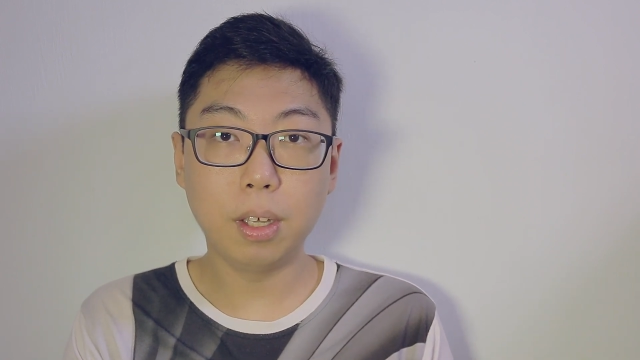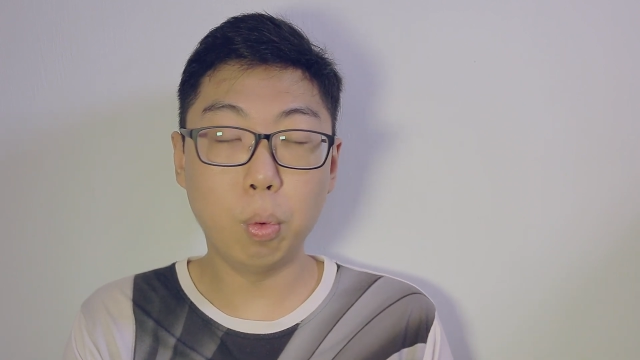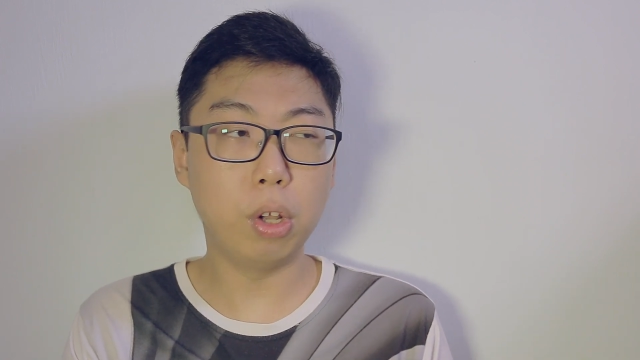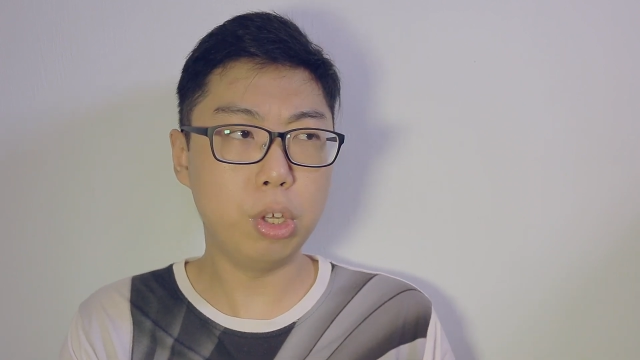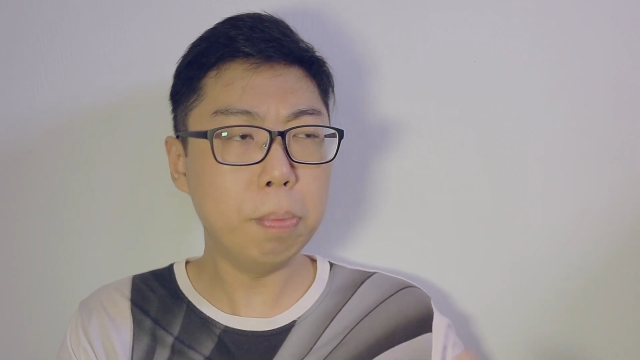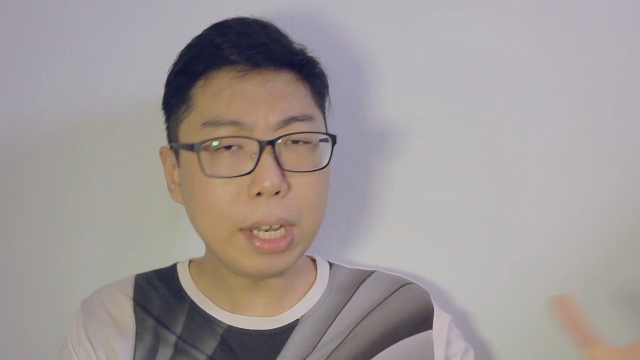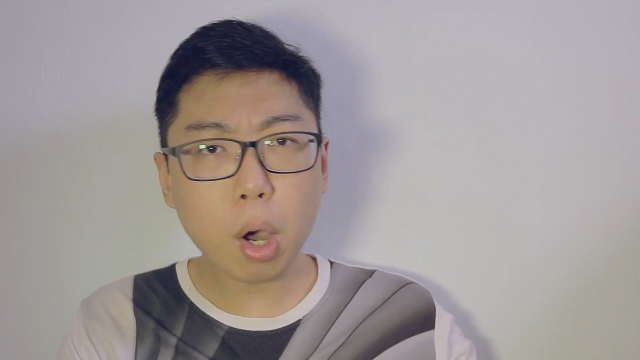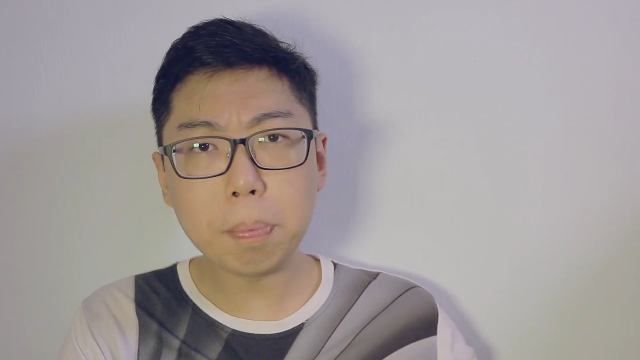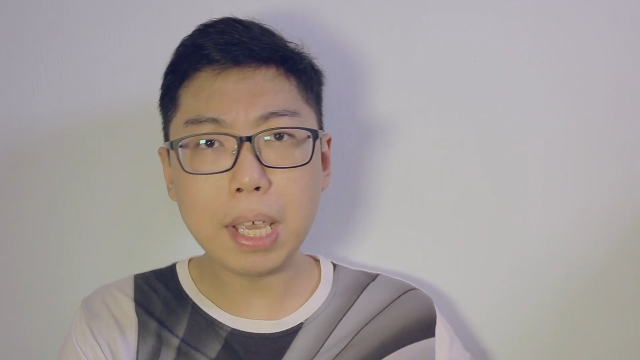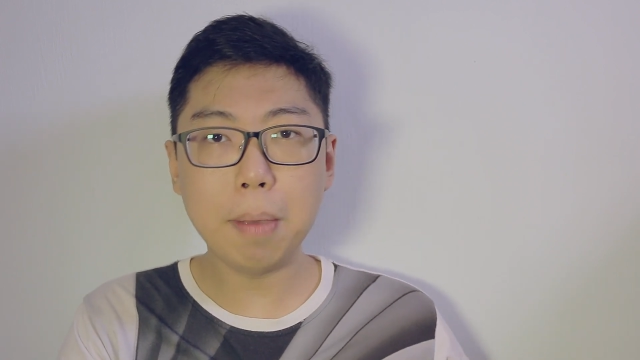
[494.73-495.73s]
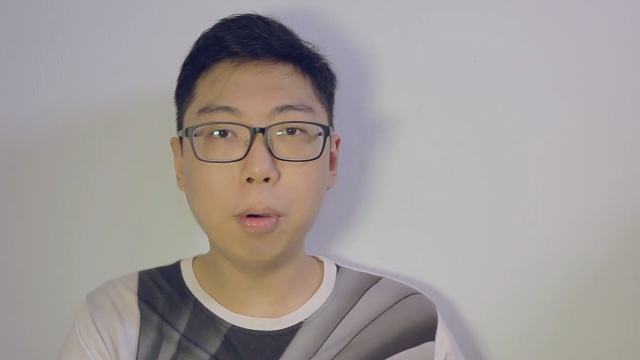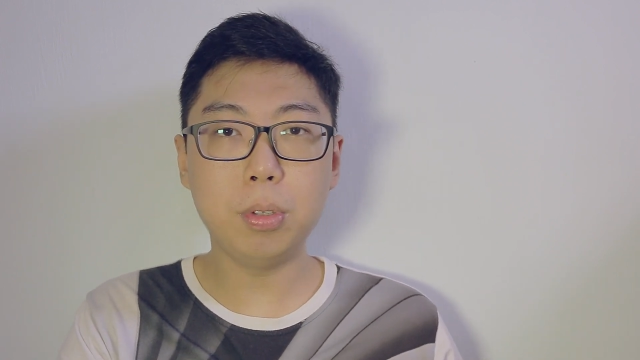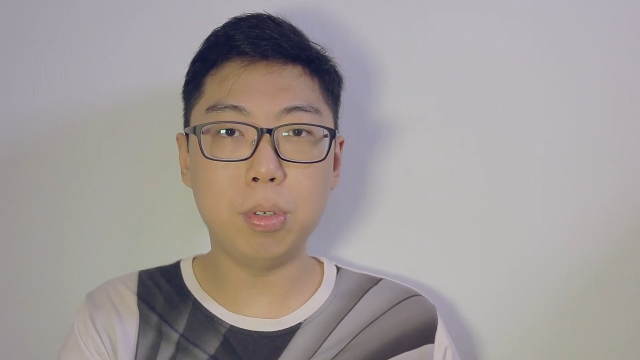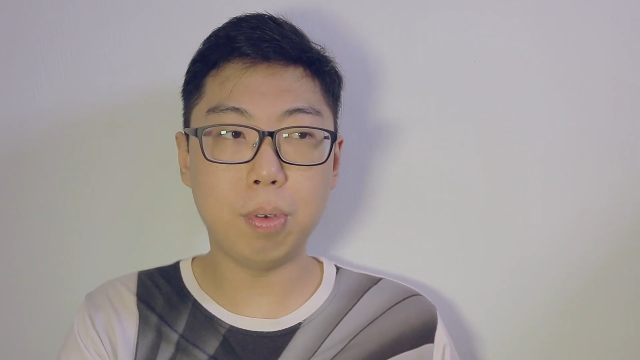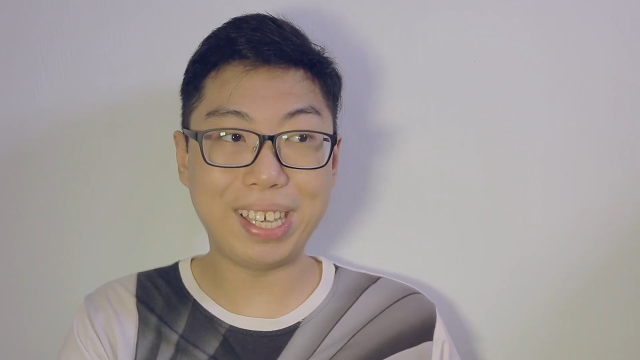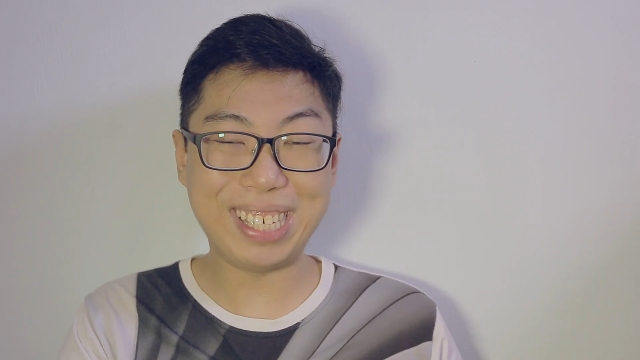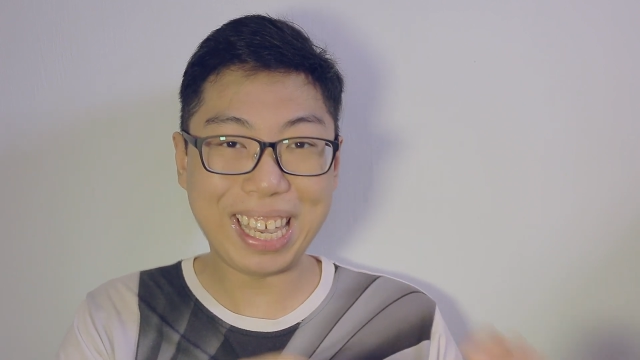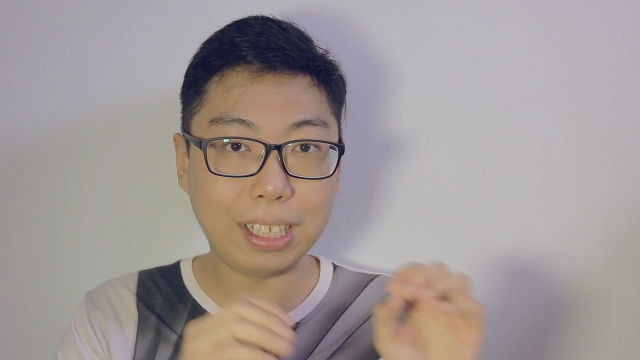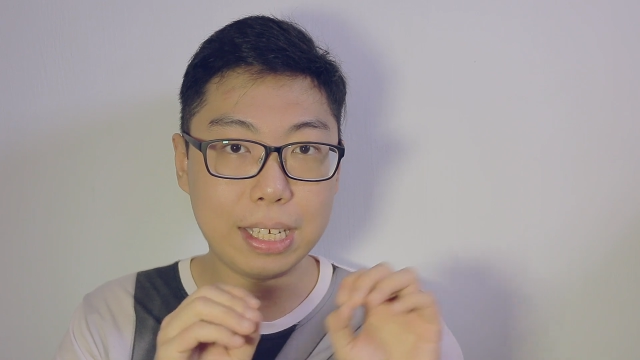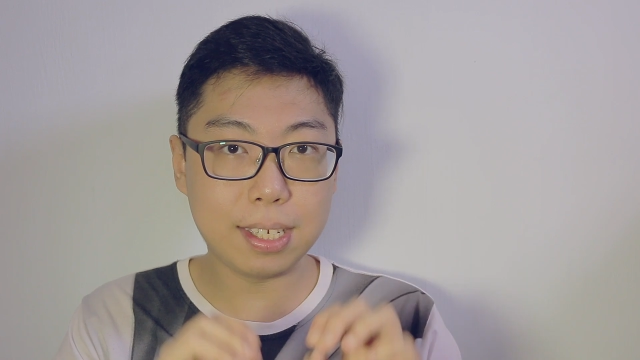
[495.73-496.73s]
While you may not be able to
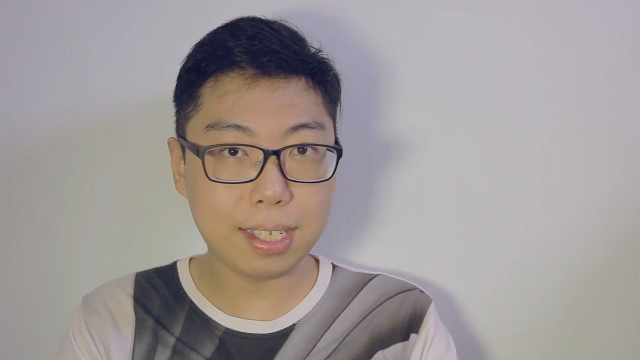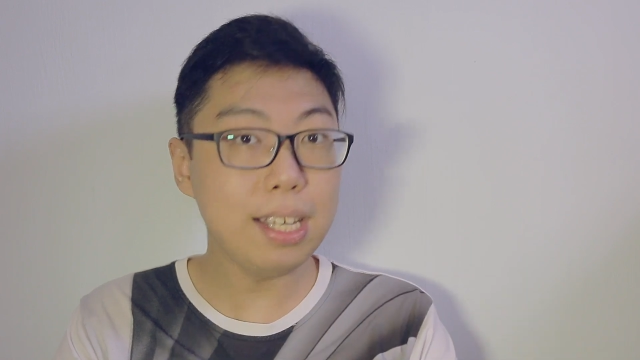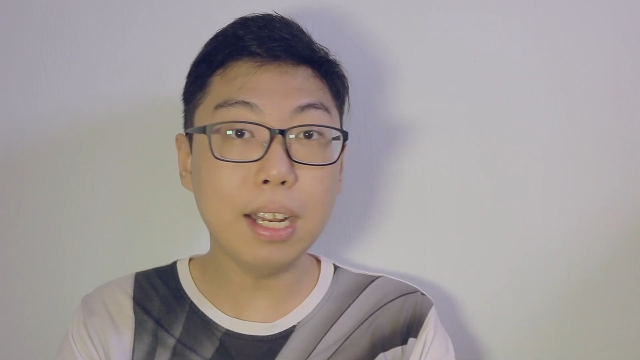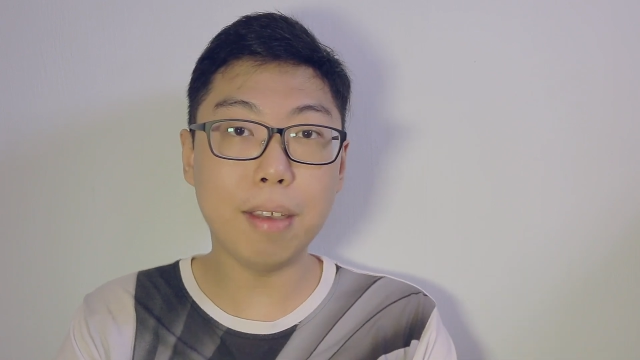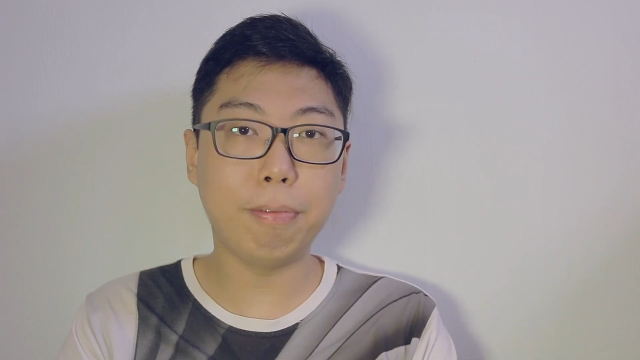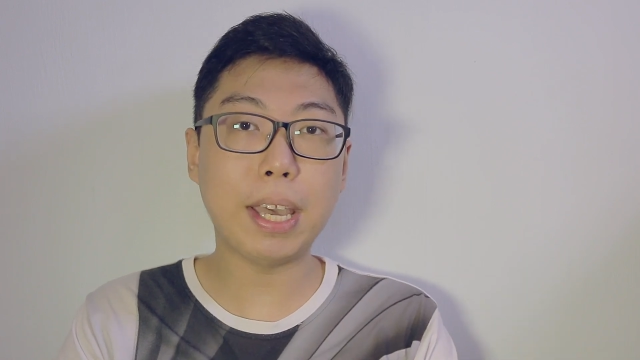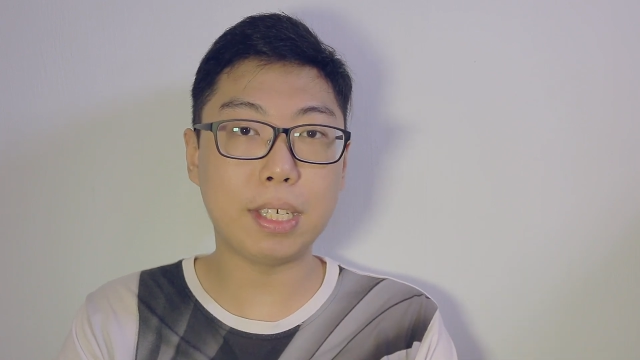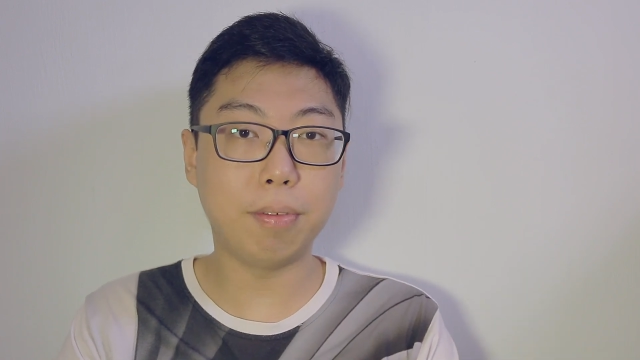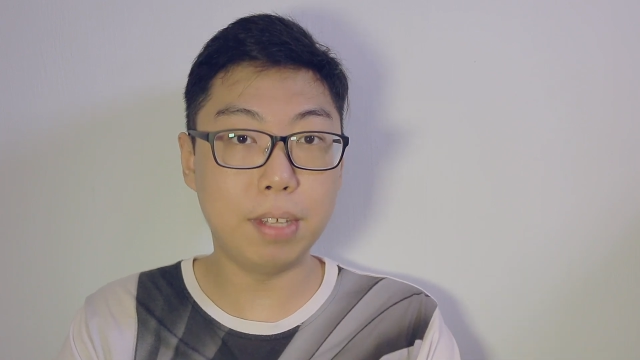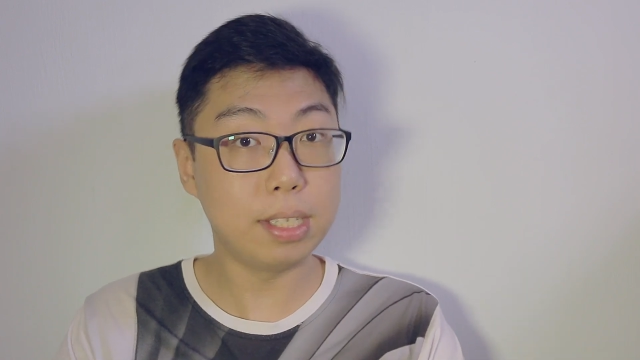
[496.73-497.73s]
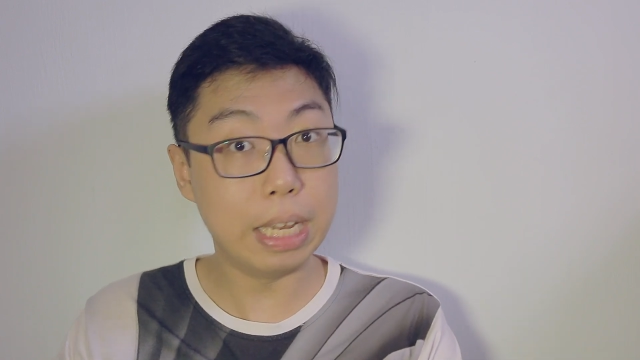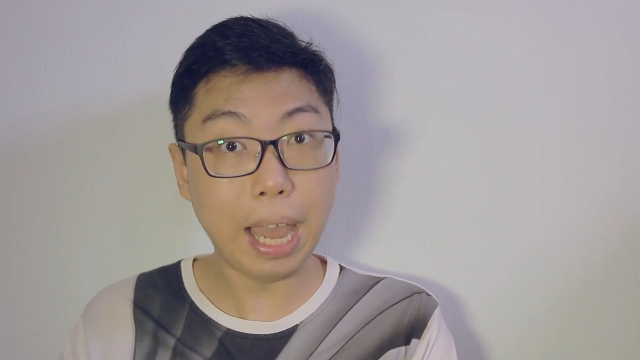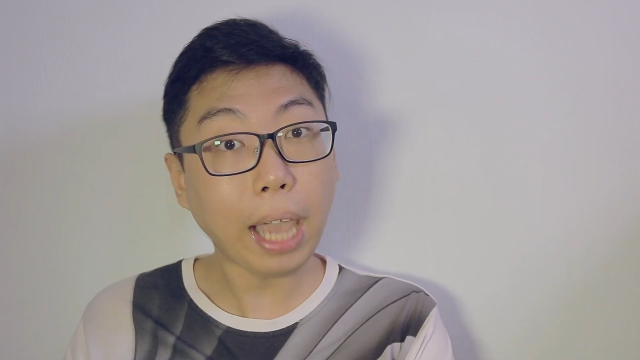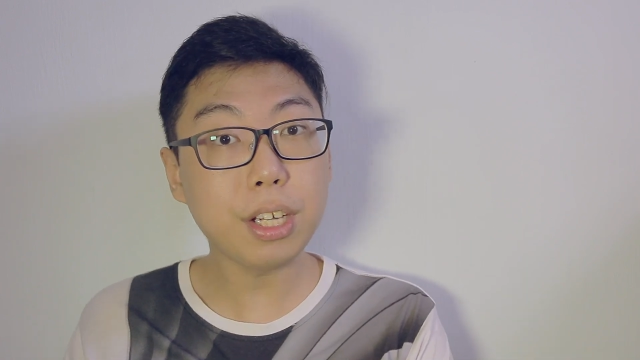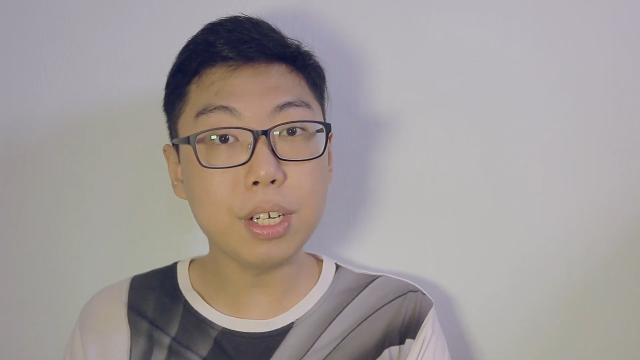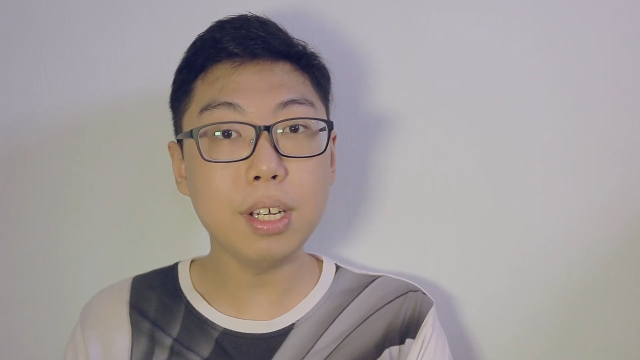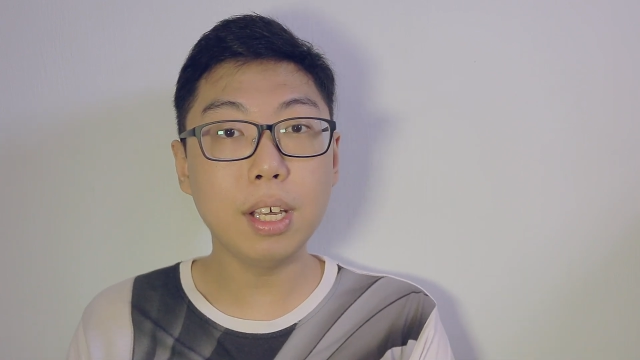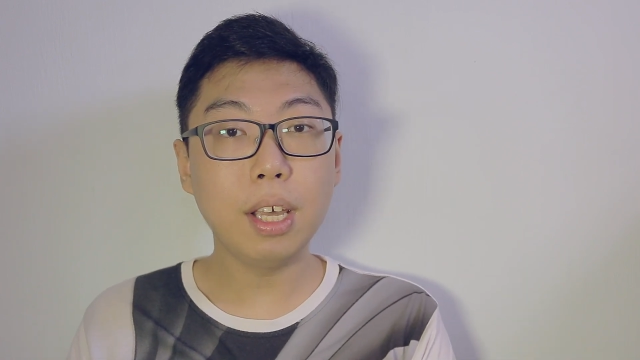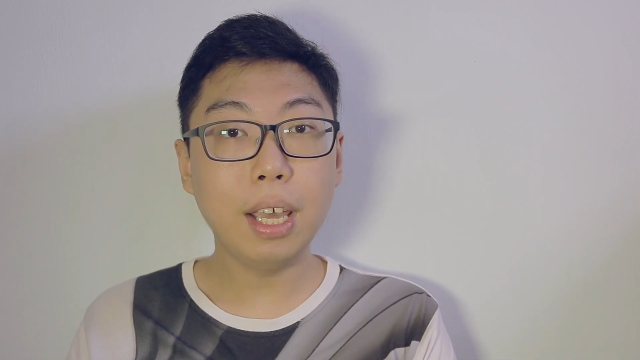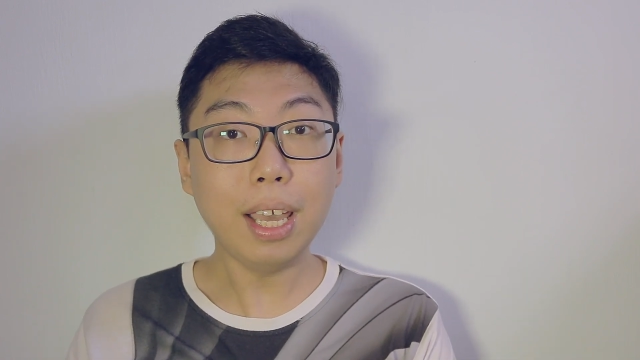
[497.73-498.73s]
exactly see the effects of this in action,